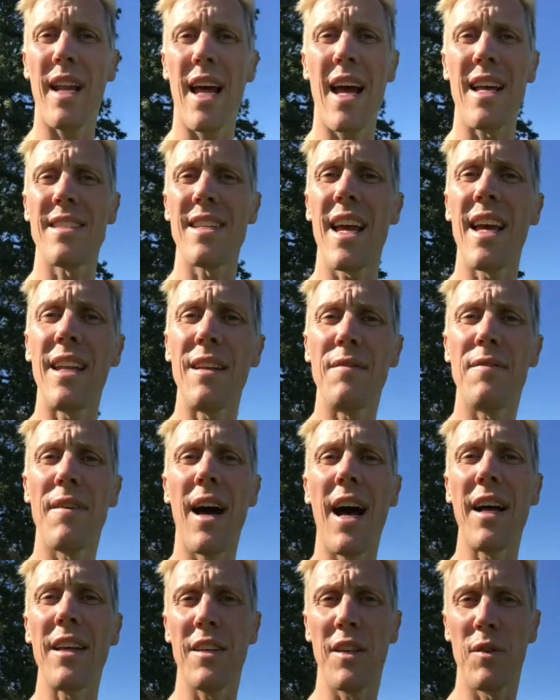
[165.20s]
has any
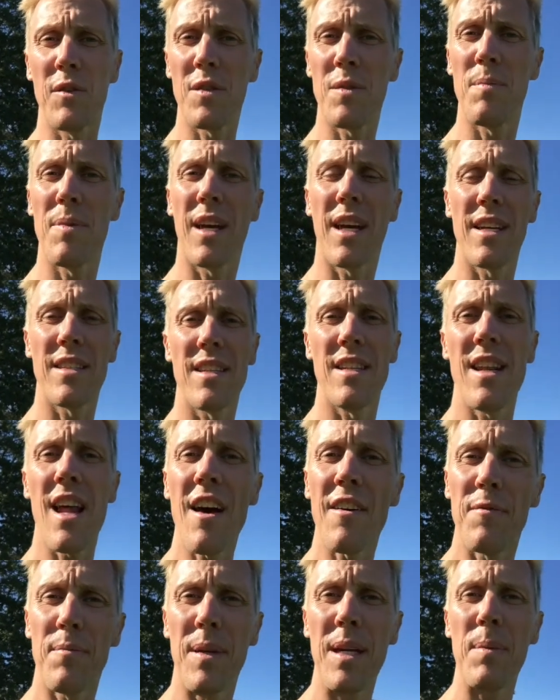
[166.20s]
value is because
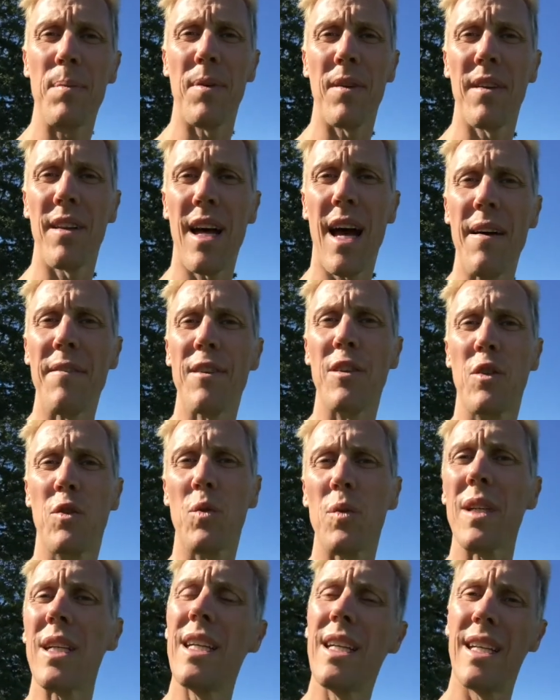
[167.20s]
enough people have
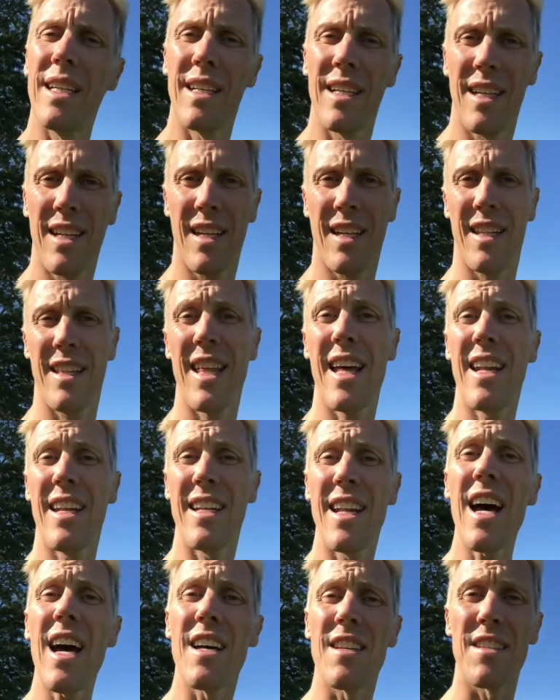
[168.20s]
agreed that it
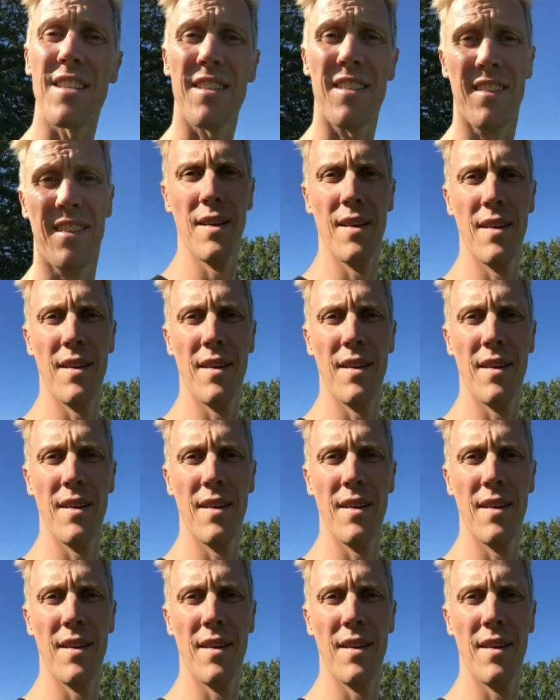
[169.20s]
does.